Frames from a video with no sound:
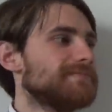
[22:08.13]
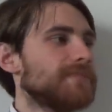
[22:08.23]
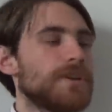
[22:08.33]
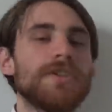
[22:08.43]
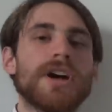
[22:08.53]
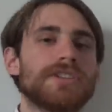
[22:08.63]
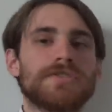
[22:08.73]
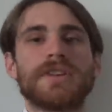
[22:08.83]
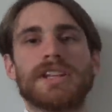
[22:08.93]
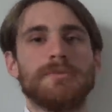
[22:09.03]
They're not
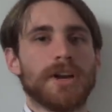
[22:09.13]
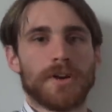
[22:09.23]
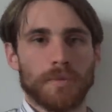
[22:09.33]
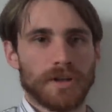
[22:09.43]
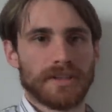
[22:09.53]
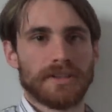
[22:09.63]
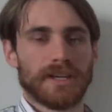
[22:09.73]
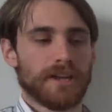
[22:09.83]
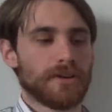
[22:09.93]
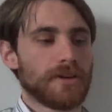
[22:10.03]
strictly better one than
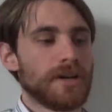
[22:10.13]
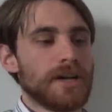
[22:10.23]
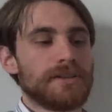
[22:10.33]
the other.